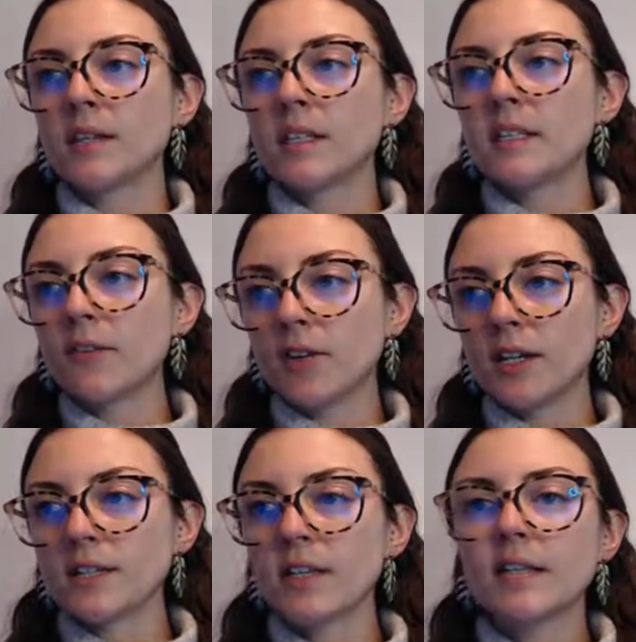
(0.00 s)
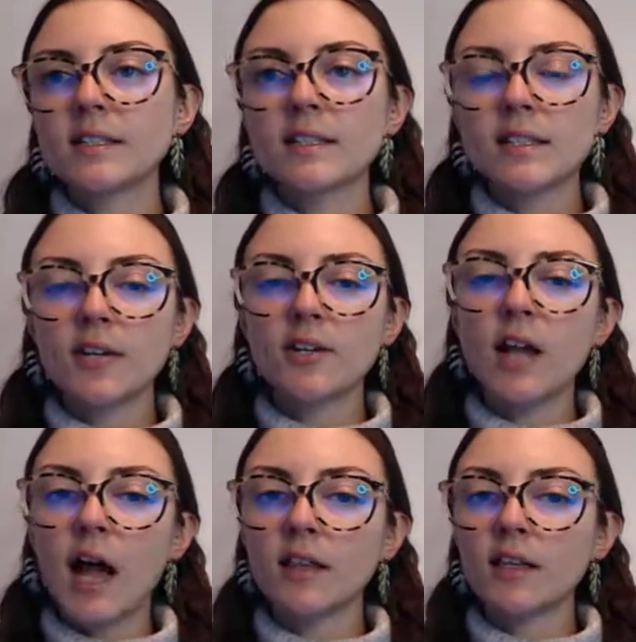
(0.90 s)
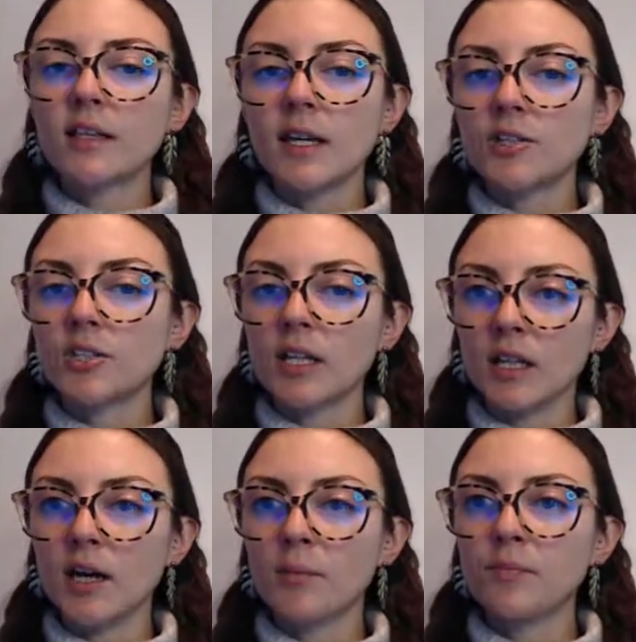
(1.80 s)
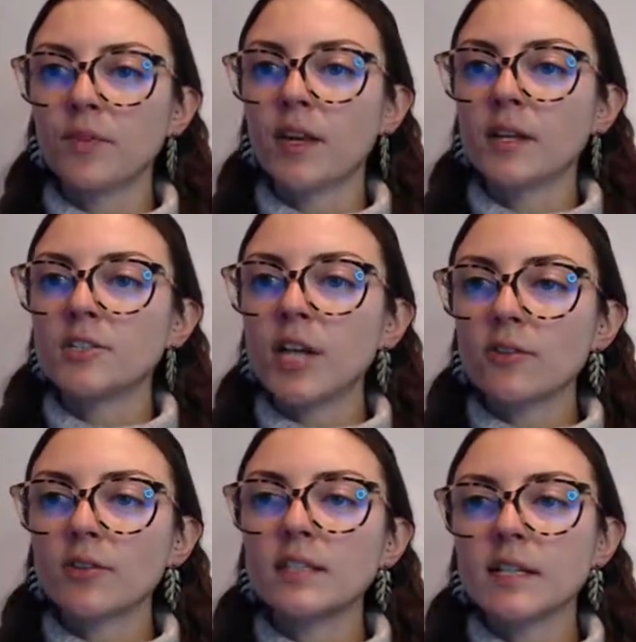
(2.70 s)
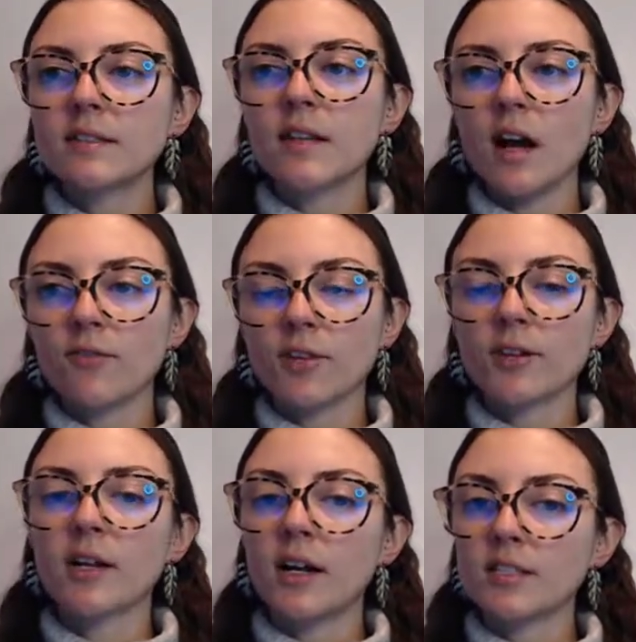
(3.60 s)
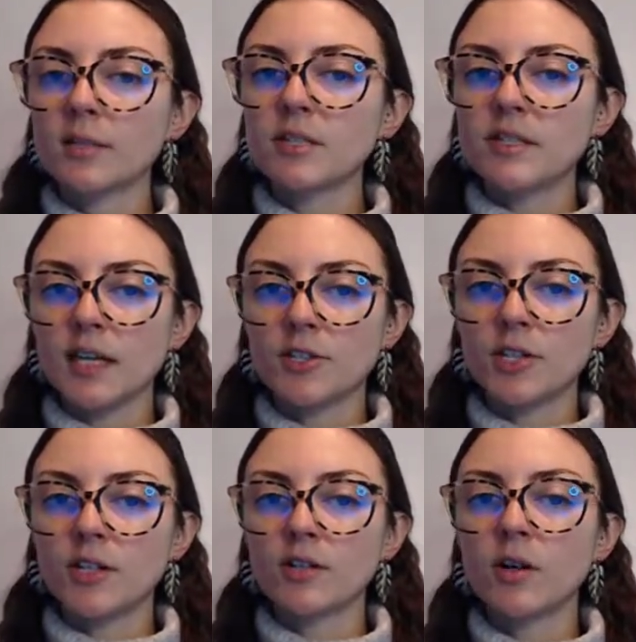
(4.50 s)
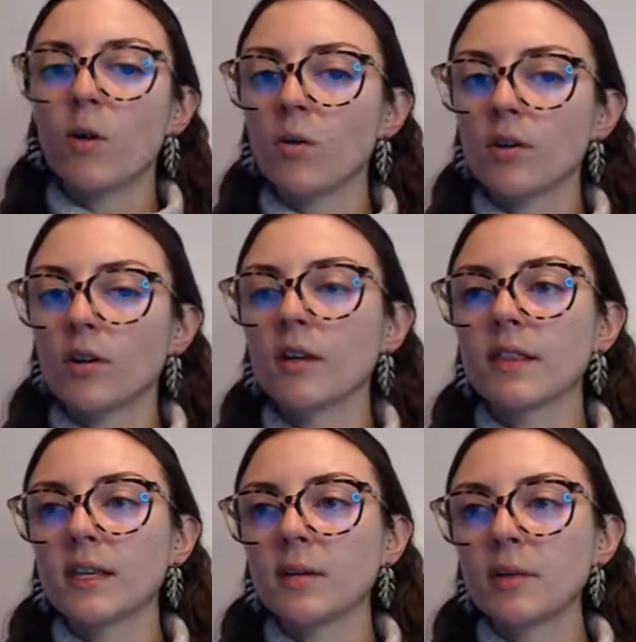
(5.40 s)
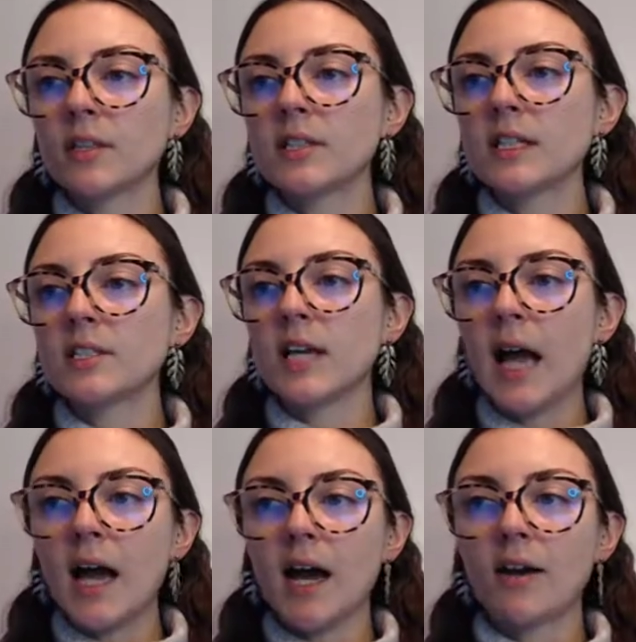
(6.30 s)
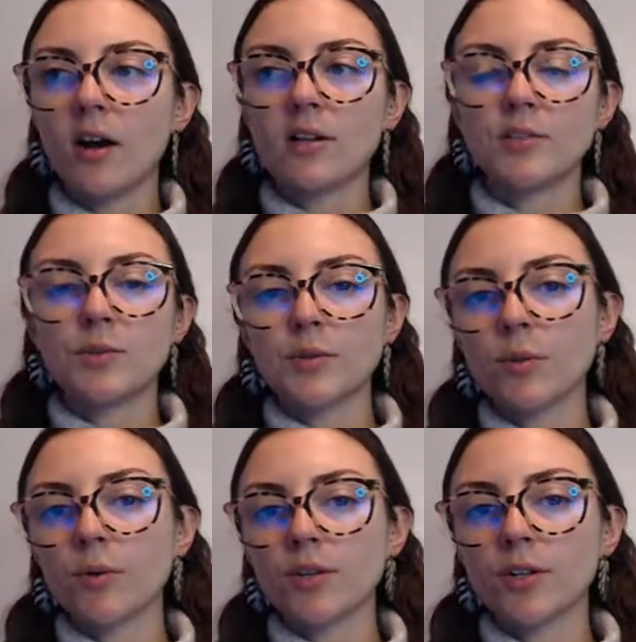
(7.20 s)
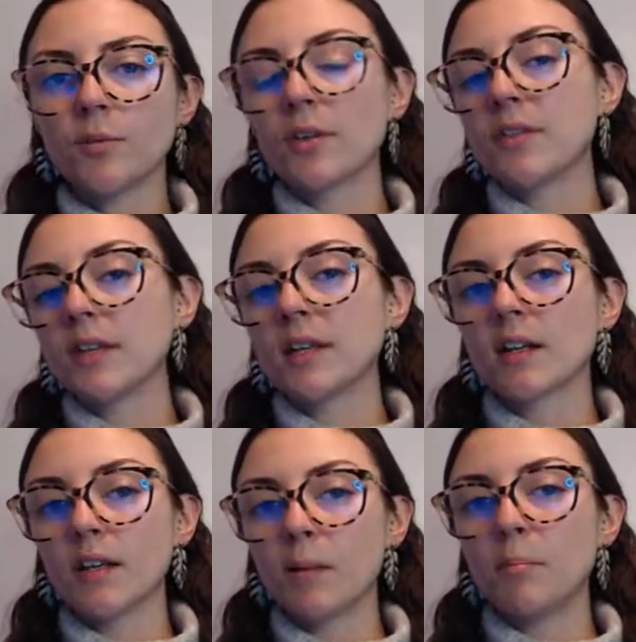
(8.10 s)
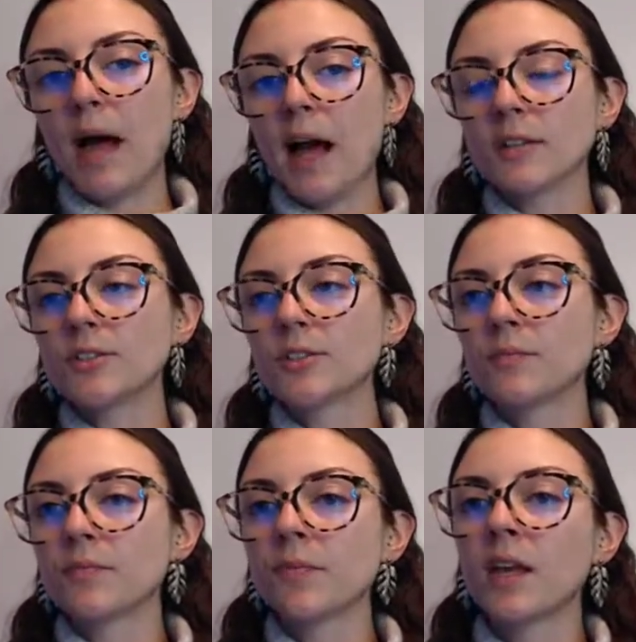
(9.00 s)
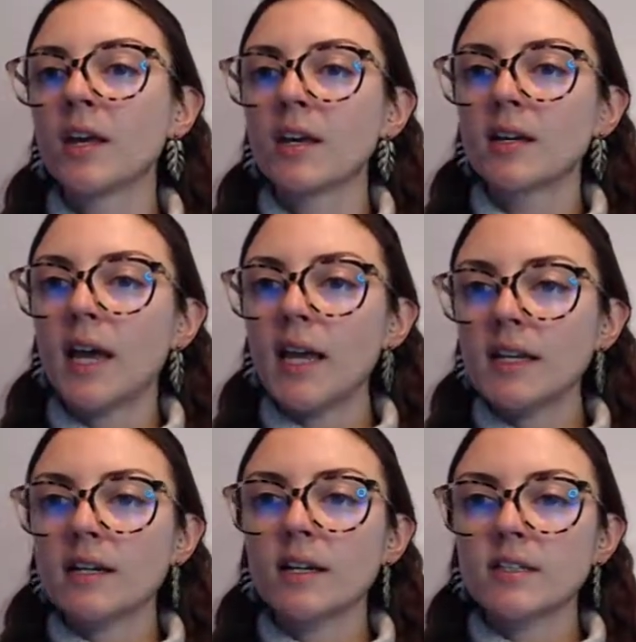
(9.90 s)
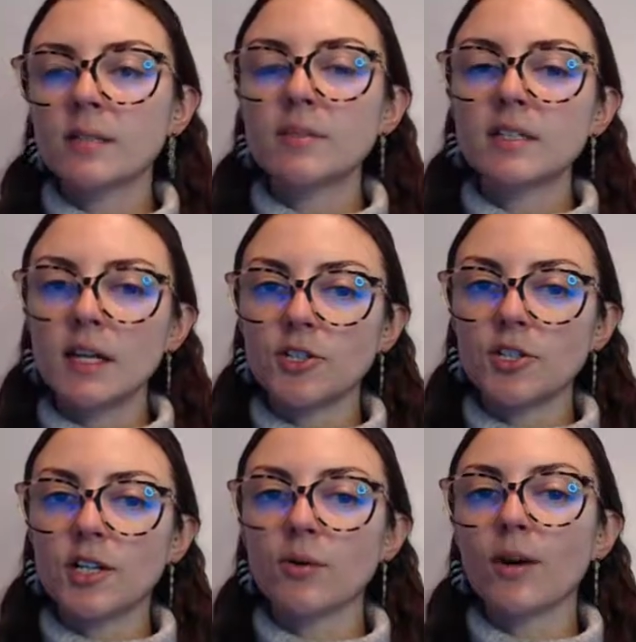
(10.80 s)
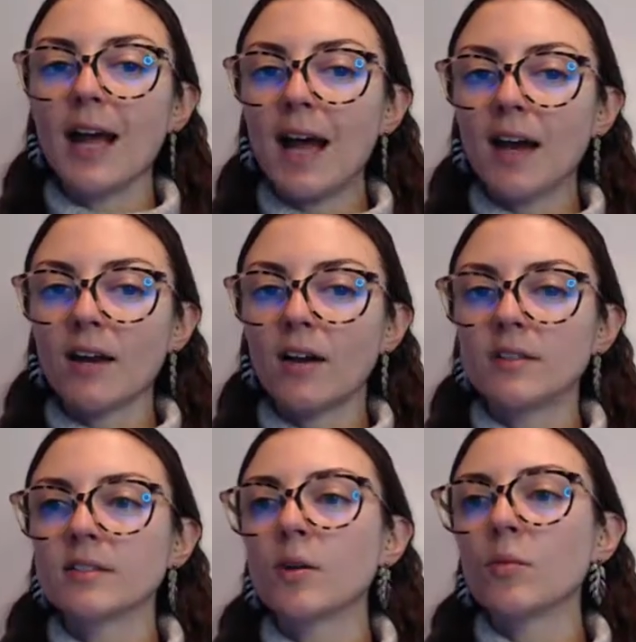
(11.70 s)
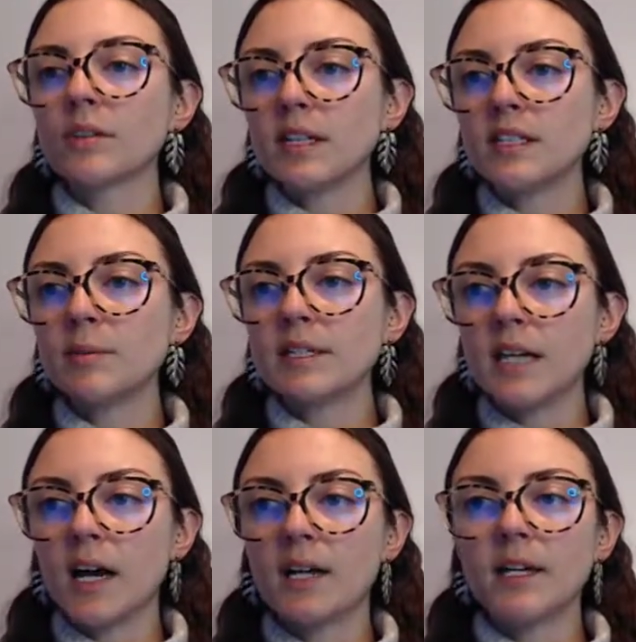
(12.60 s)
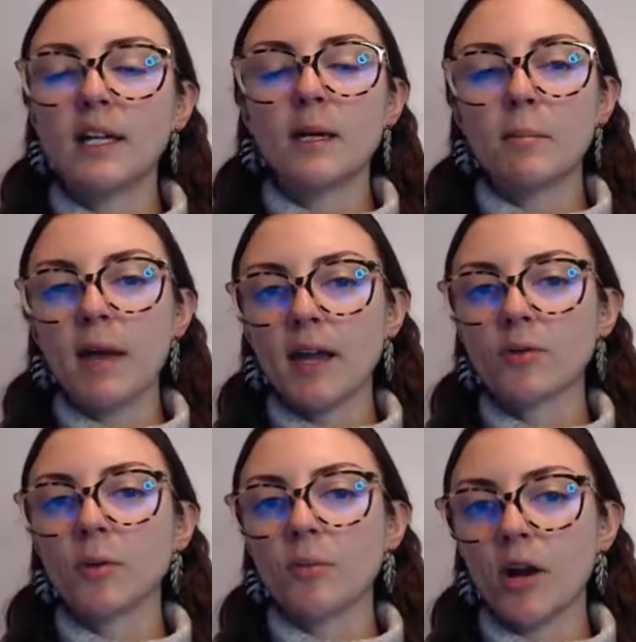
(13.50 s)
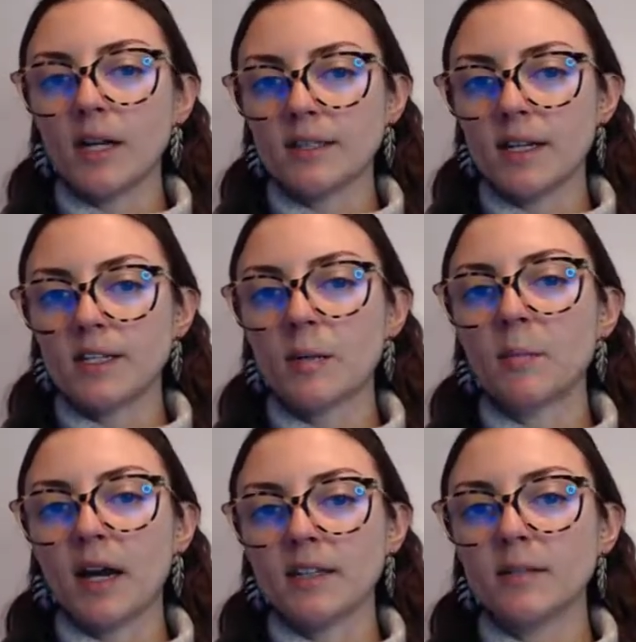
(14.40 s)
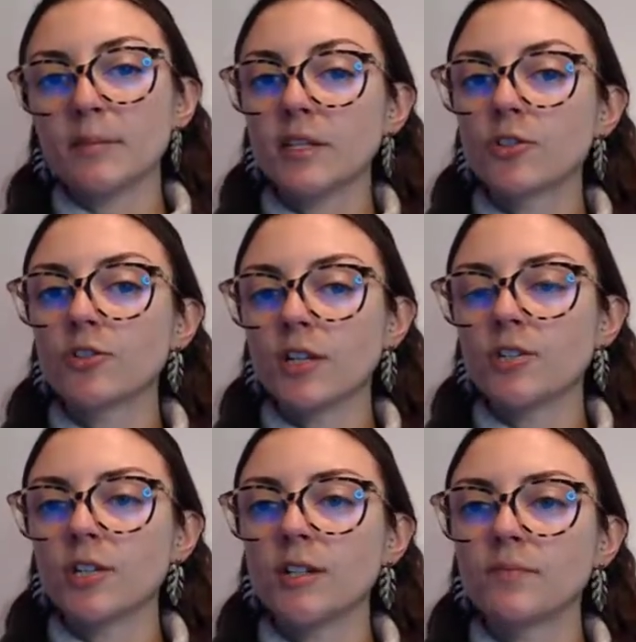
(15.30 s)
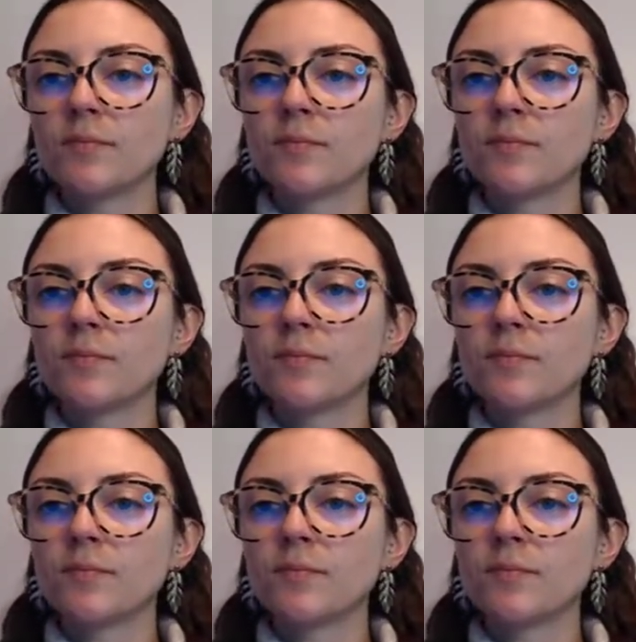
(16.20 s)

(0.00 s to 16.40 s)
The difference is a standard allocation club generally doesn't offer customization or the ability to add on to an order within the club batch. Any customization or add-ons will need to be done in a manual process by the administration.